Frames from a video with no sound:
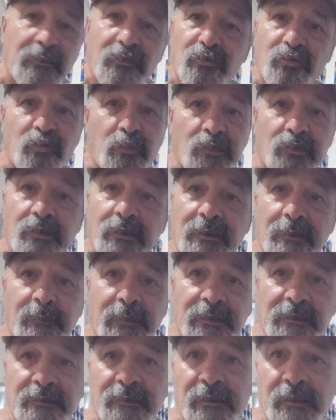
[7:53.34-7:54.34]
don't twist
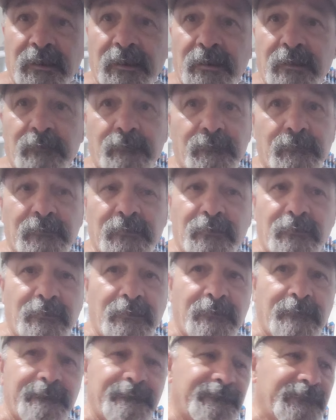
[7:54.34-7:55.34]
anybody's arm.
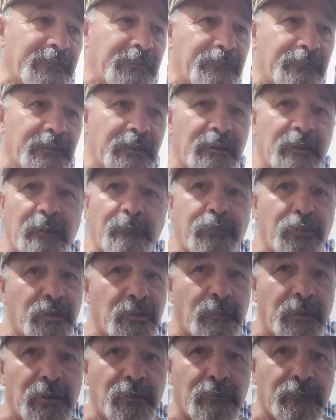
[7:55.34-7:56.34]
If they put
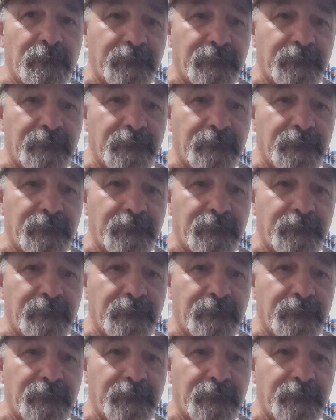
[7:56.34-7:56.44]
them out,